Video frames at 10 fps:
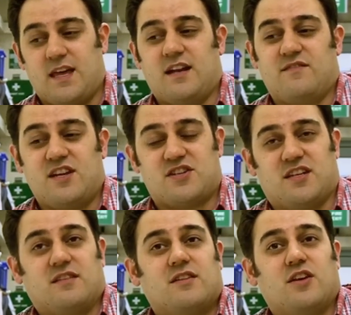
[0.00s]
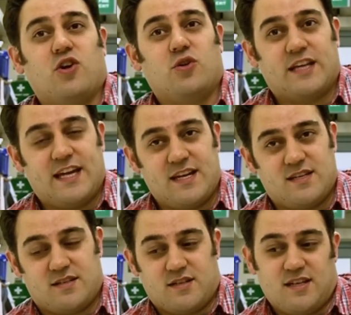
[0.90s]
and eventually, you know, old
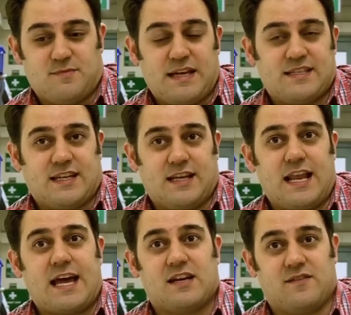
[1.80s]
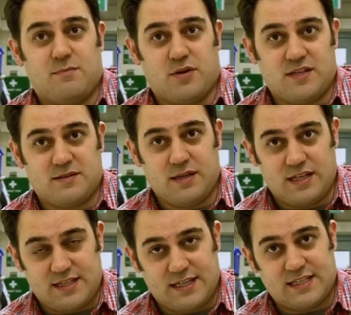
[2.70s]
age is basically a lack of our body's
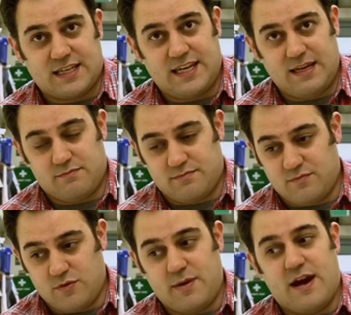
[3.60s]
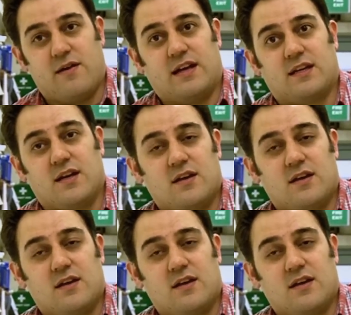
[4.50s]
ability to keep repairing